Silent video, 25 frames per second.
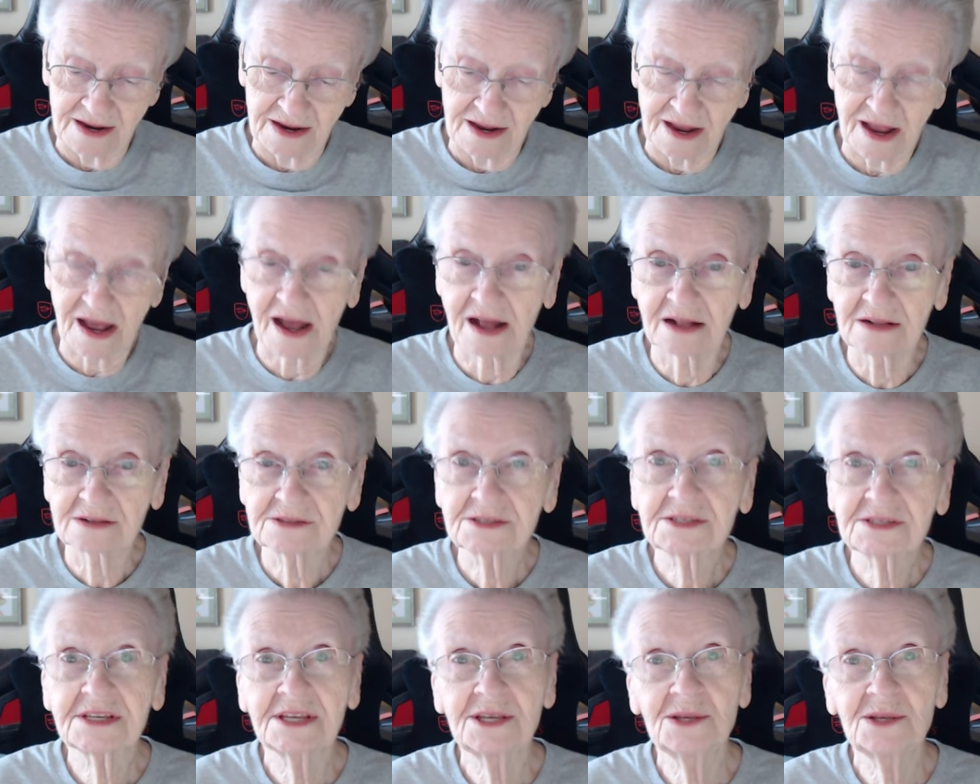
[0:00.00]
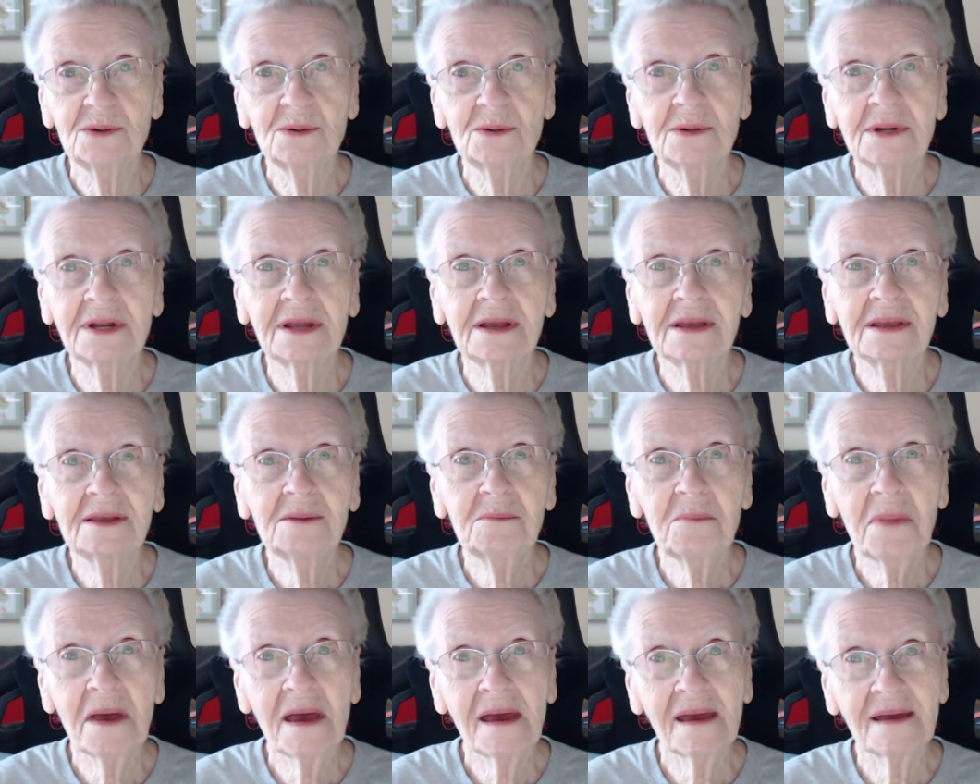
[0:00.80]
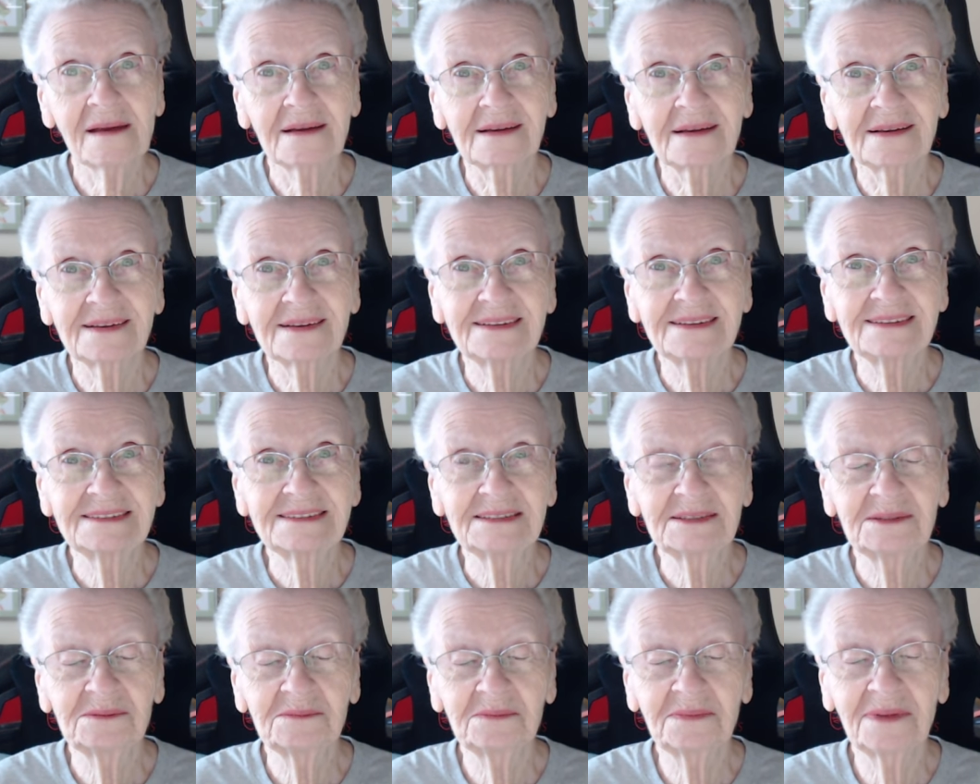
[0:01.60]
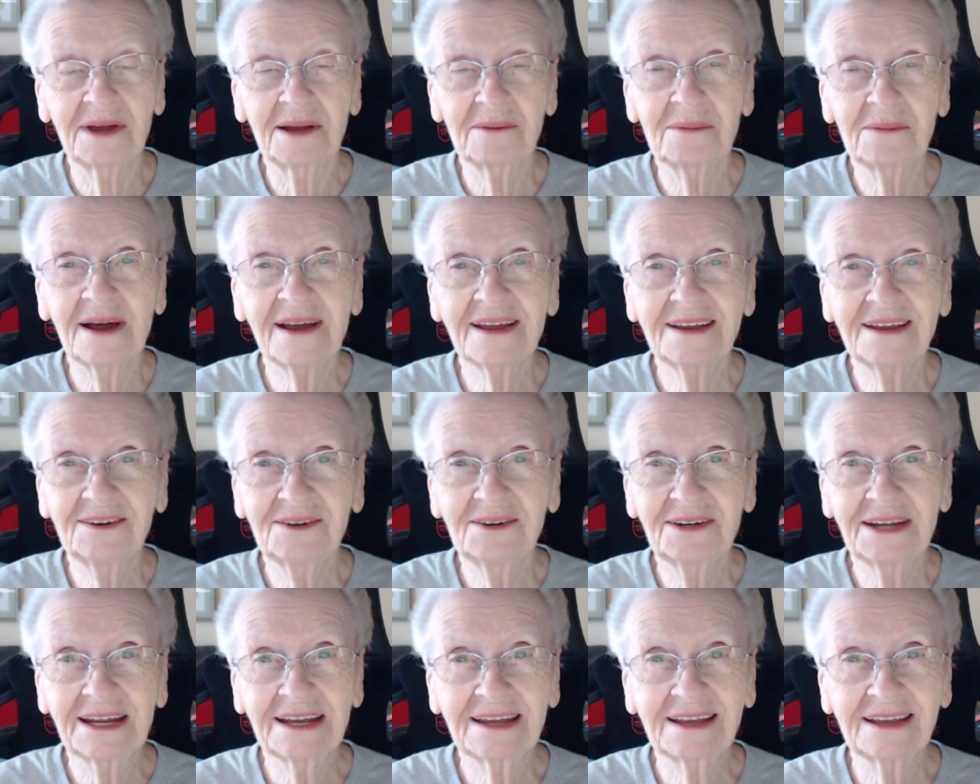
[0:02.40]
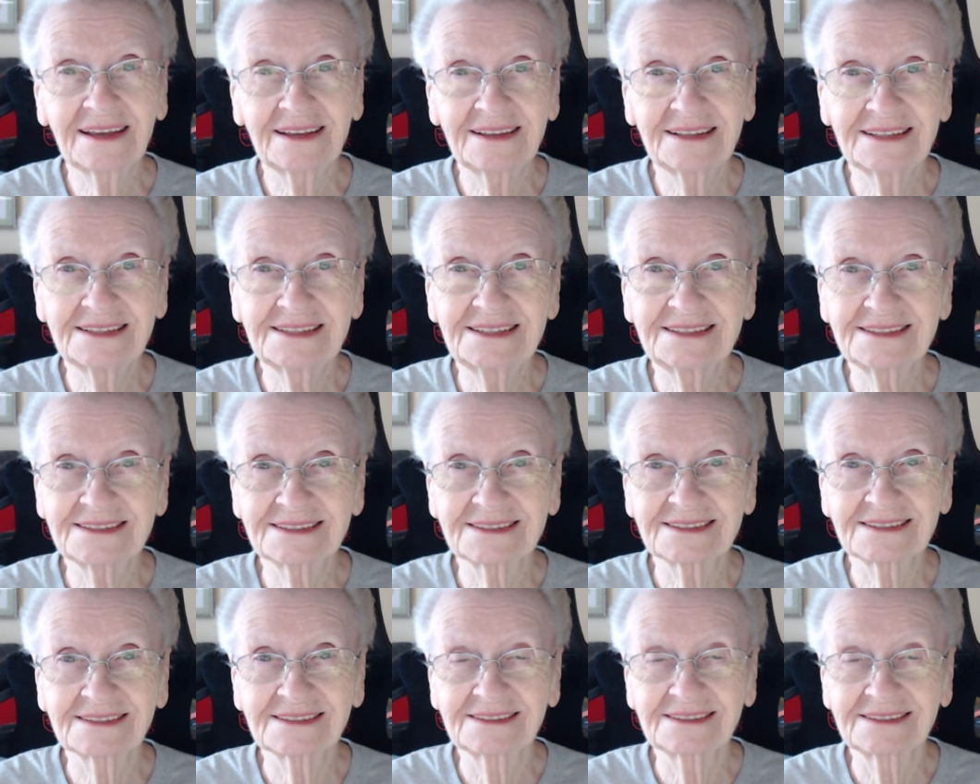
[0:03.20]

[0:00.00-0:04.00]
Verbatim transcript: I'll see you when I get back. Bye bye, grandkids.